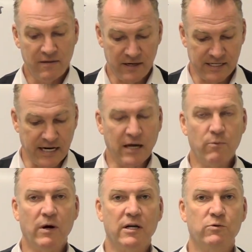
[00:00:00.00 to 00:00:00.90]
The
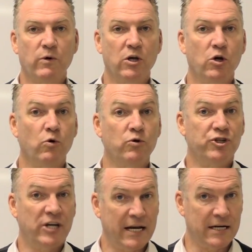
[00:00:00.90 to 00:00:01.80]
second one is what you call
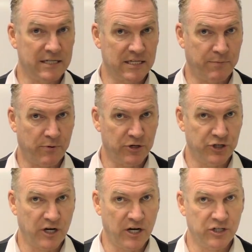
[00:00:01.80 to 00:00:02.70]
chattels
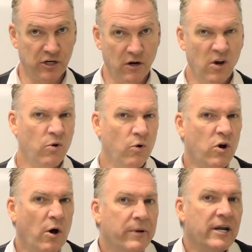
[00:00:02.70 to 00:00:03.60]
depreciation, or
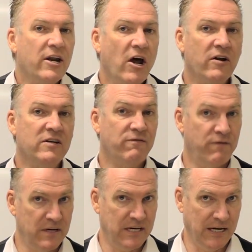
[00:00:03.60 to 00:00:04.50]
commonly known as
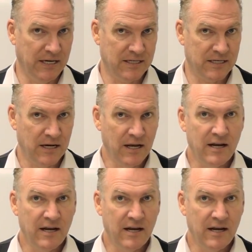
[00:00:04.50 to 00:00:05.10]
fittings.